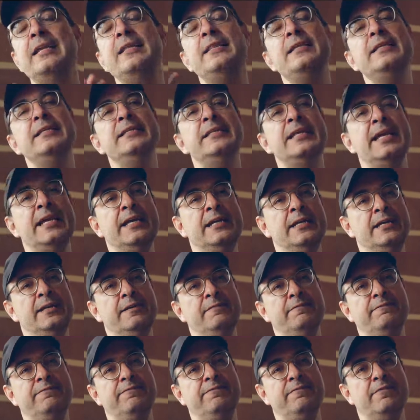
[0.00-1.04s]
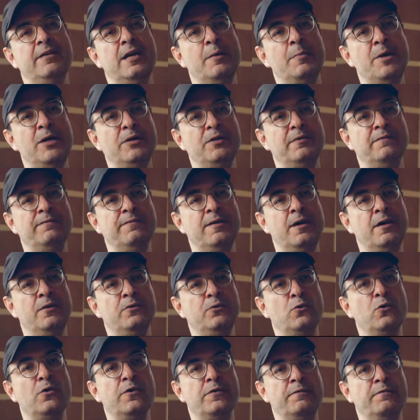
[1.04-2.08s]
negative about the
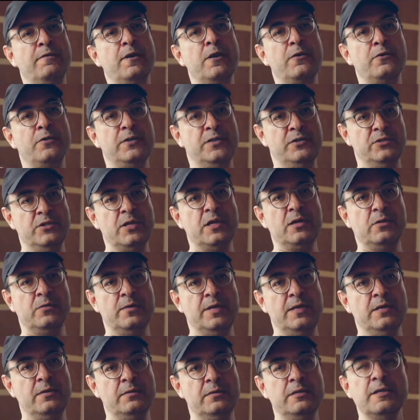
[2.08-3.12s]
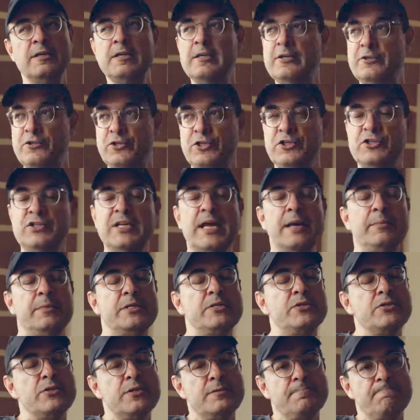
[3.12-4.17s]
father or the father is not around, she's
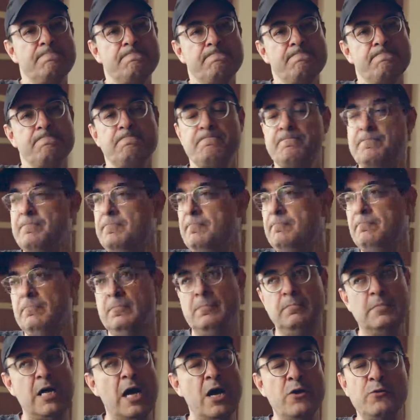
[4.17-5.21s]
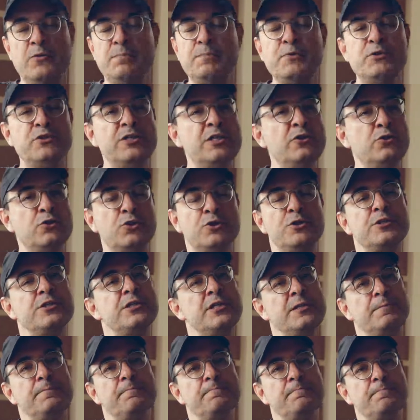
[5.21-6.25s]
damaged. 100%
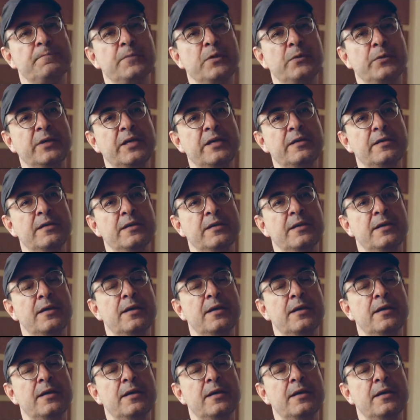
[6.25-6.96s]
certainty, okay?